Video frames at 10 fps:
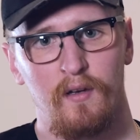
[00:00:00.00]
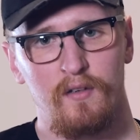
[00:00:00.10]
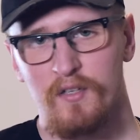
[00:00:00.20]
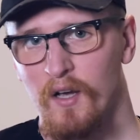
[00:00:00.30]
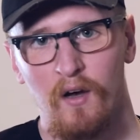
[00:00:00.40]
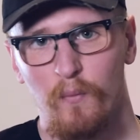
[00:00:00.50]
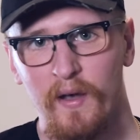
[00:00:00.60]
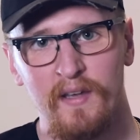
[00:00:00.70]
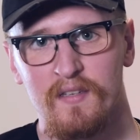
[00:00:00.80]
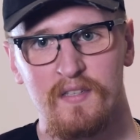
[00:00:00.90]
just can't
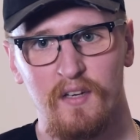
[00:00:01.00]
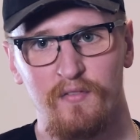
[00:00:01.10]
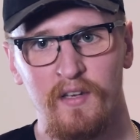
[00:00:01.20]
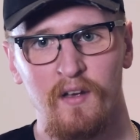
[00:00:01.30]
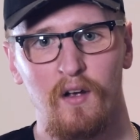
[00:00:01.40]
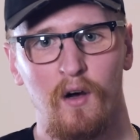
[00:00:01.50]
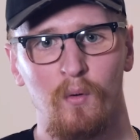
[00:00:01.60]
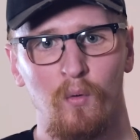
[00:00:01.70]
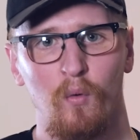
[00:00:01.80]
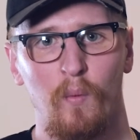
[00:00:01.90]
wait to see if he can go
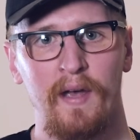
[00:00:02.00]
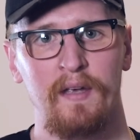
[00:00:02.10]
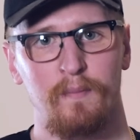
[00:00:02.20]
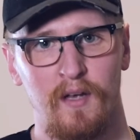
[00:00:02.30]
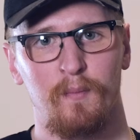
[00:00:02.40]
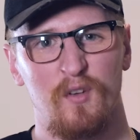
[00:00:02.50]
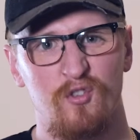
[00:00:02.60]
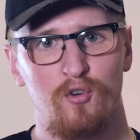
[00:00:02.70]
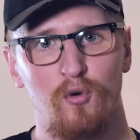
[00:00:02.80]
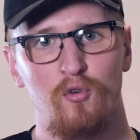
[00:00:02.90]
all the way and become a
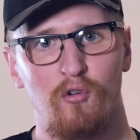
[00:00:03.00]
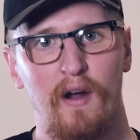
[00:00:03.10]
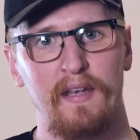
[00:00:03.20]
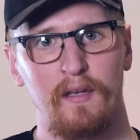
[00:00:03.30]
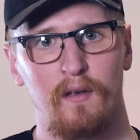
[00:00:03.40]
true great.